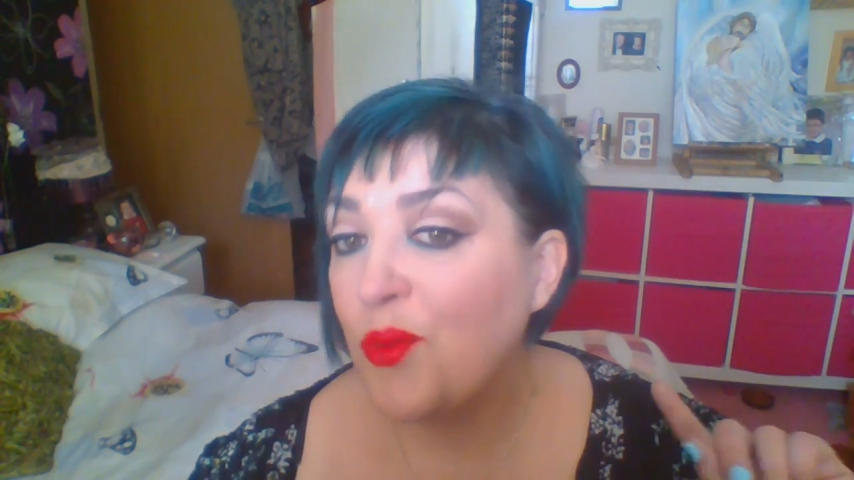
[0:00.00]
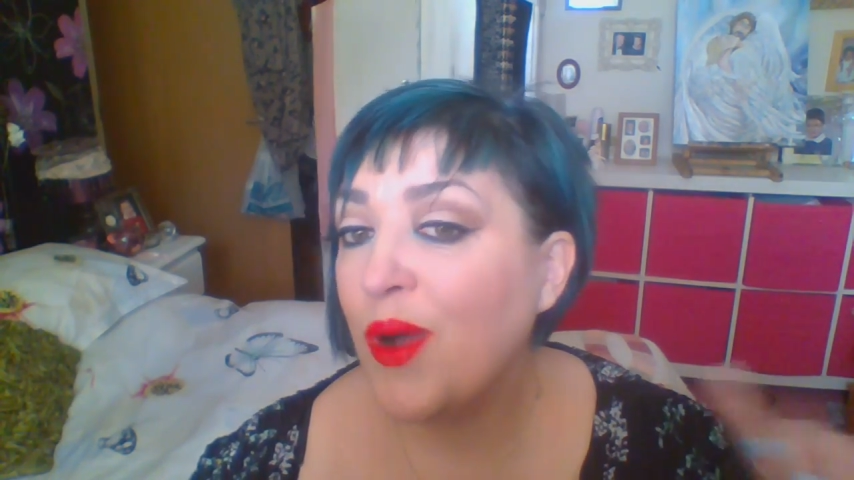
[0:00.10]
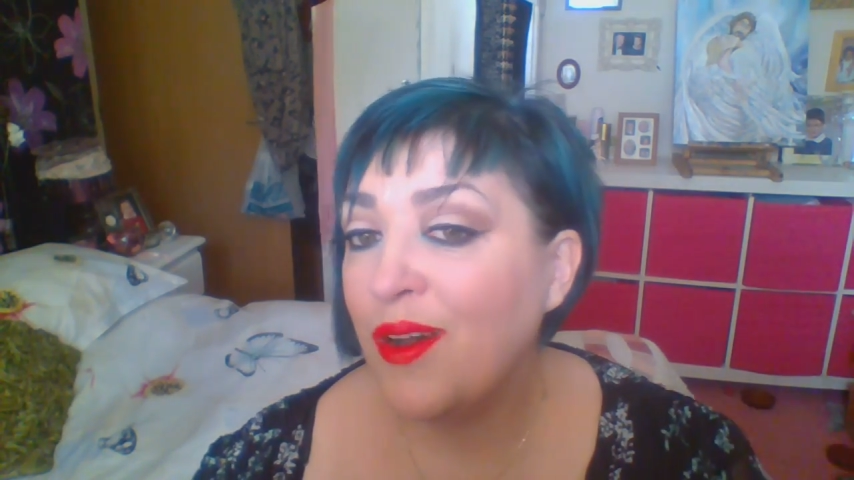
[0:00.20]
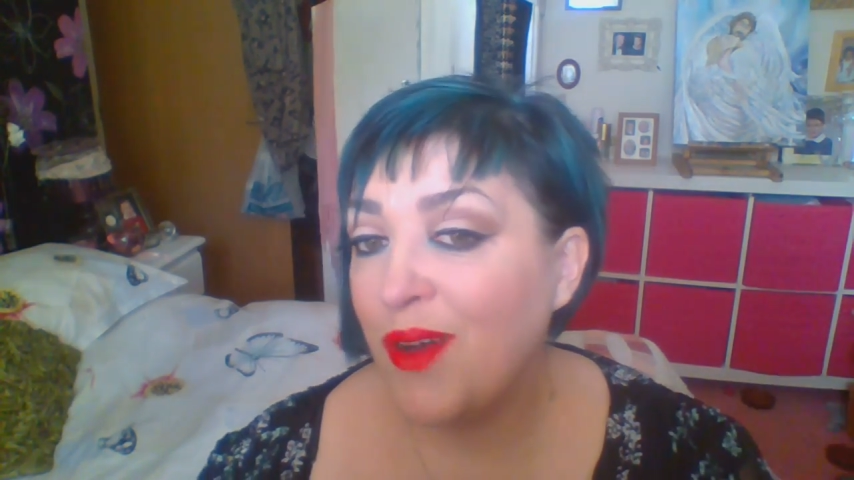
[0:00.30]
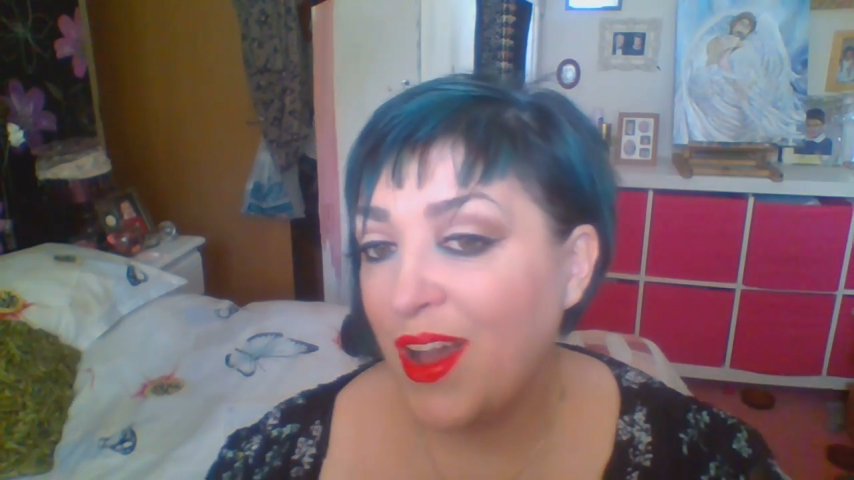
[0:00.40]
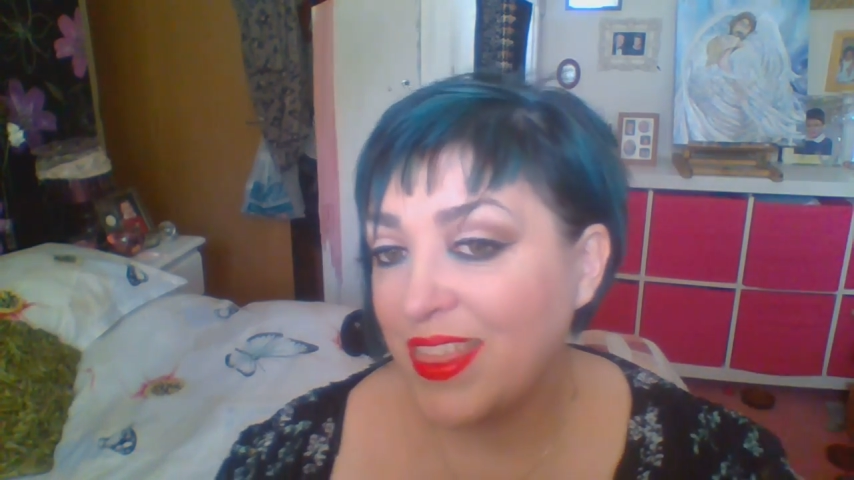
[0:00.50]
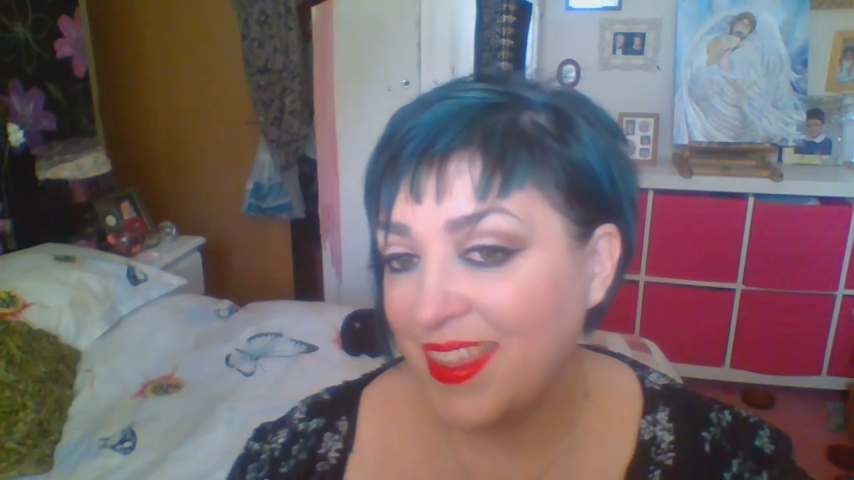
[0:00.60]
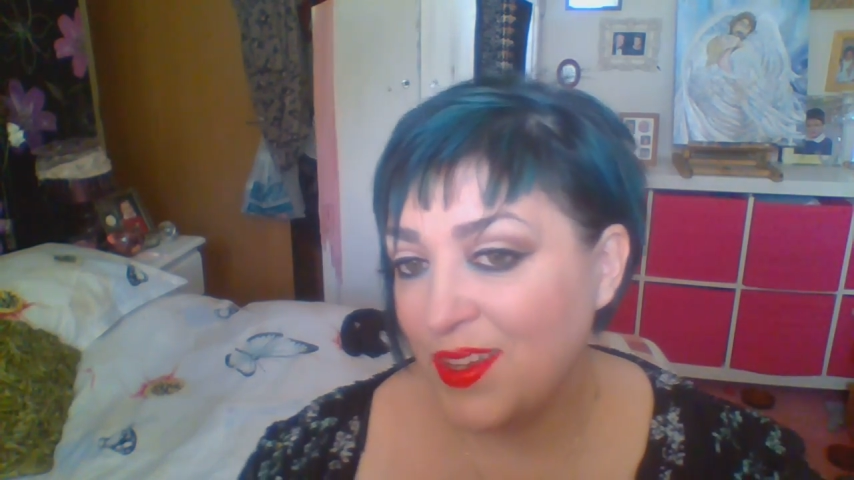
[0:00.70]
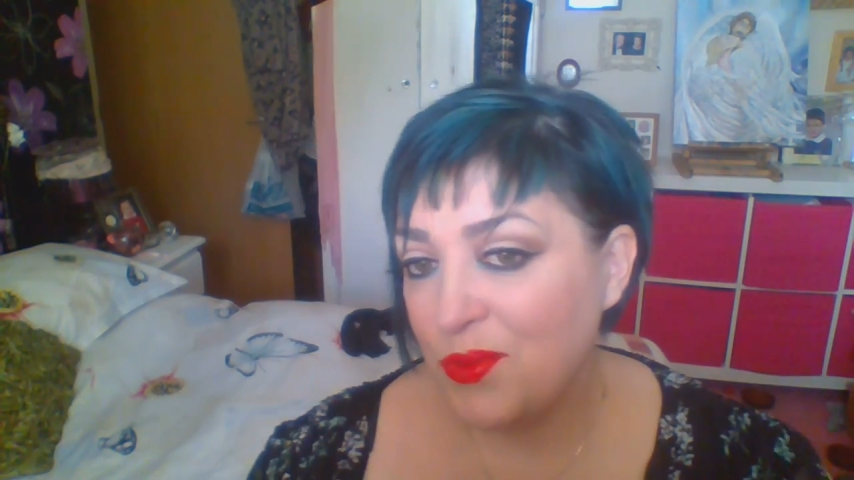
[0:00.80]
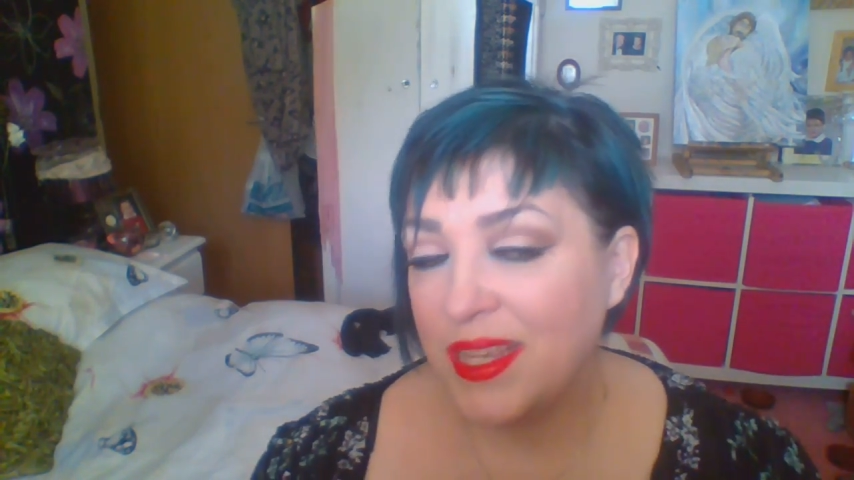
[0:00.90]
Well, I
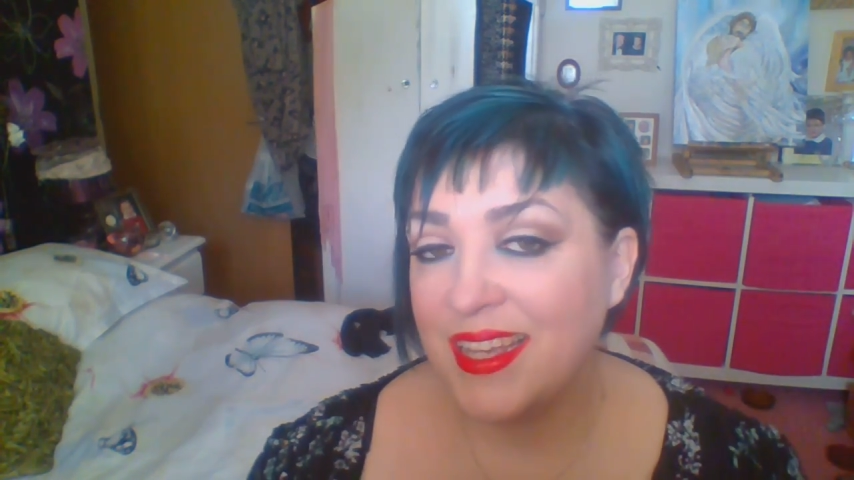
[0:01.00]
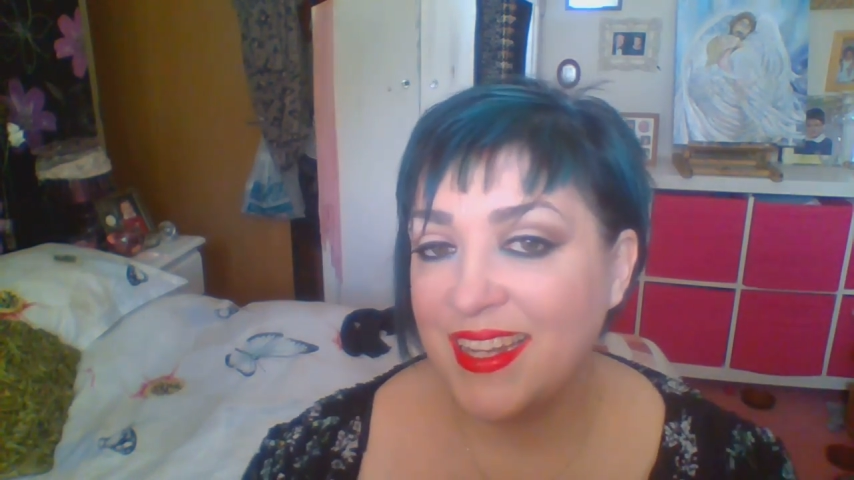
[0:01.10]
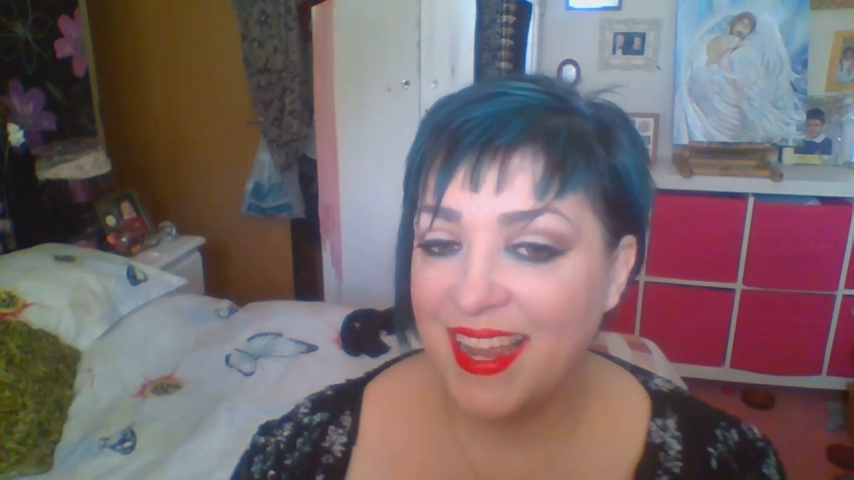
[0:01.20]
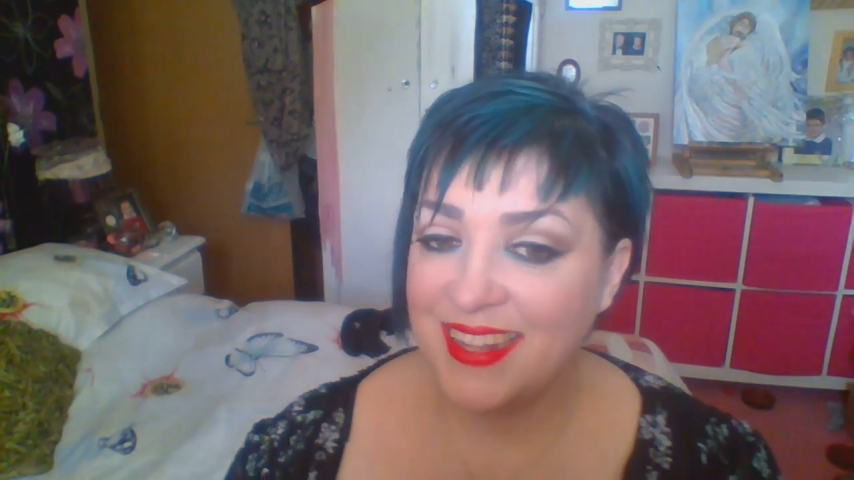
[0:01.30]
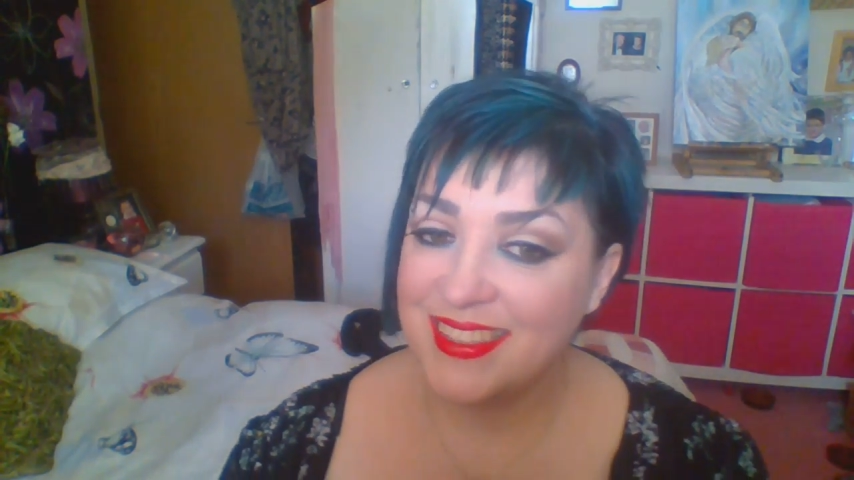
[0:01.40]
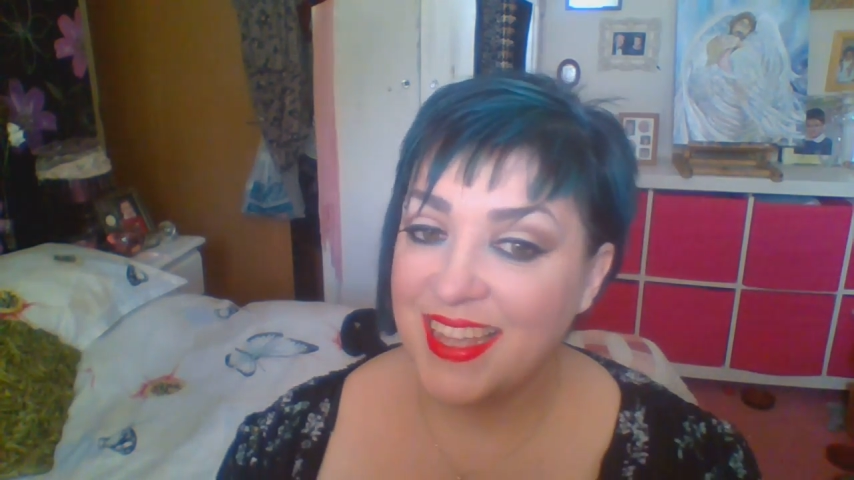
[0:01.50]
think we can add